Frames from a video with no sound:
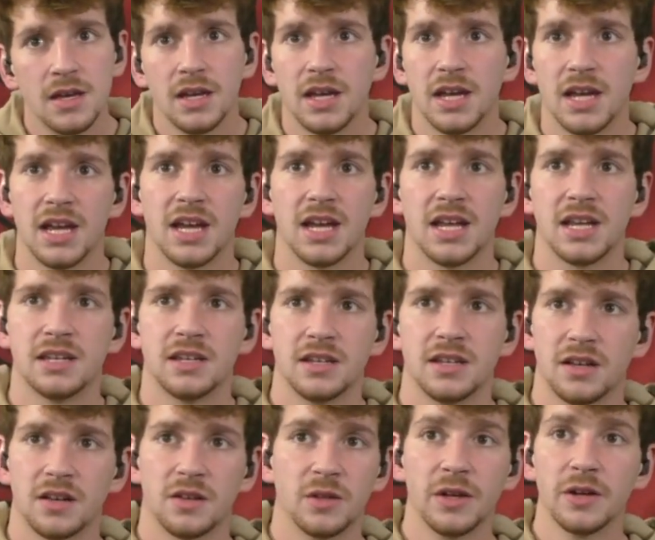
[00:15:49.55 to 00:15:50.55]

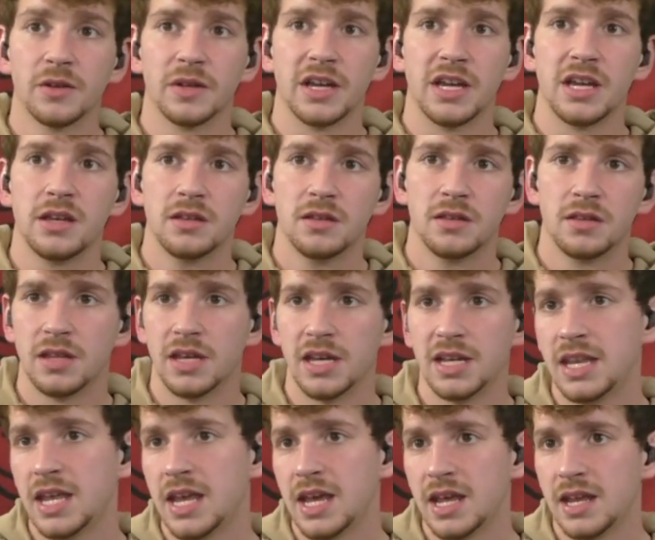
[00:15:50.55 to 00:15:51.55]
And clearly they
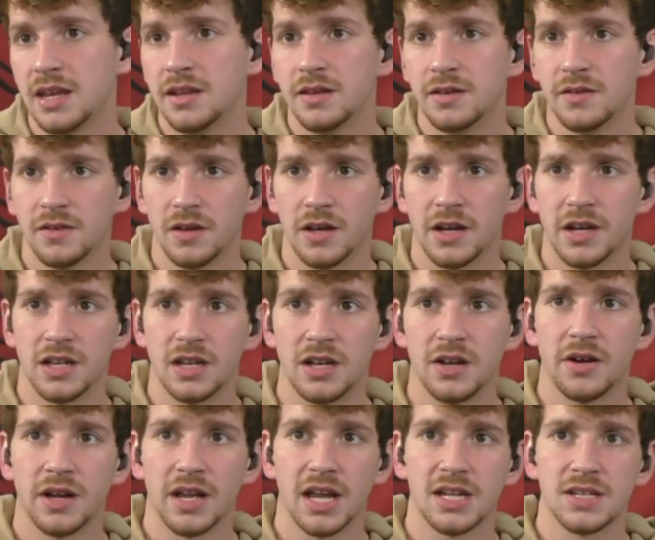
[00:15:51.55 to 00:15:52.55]
did,
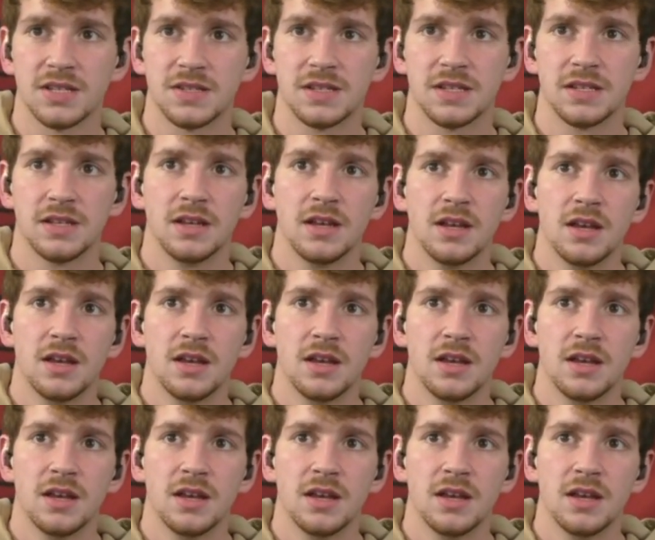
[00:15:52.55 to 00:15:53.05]
against